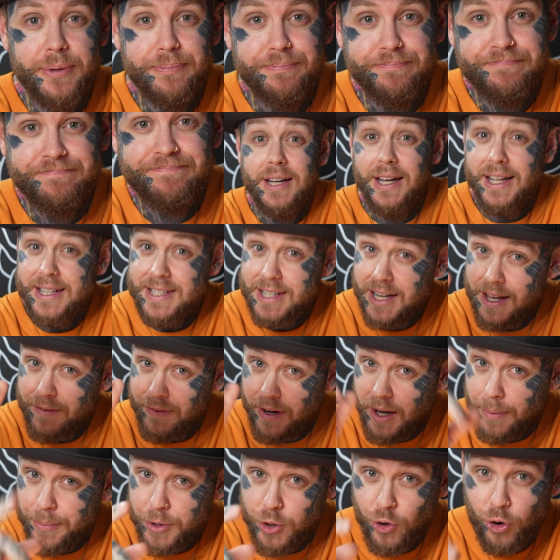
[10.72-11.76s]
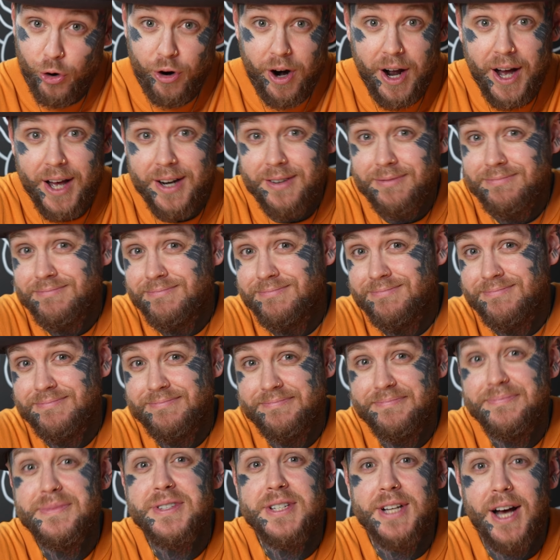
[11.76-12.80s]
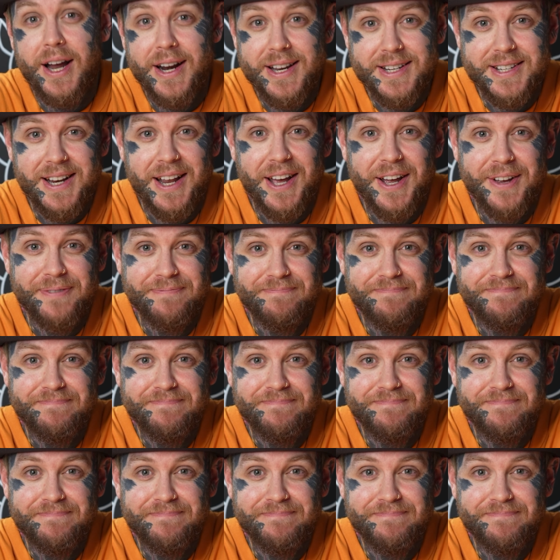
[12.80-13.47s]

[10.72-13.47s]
them. Let's level up your art, starting today.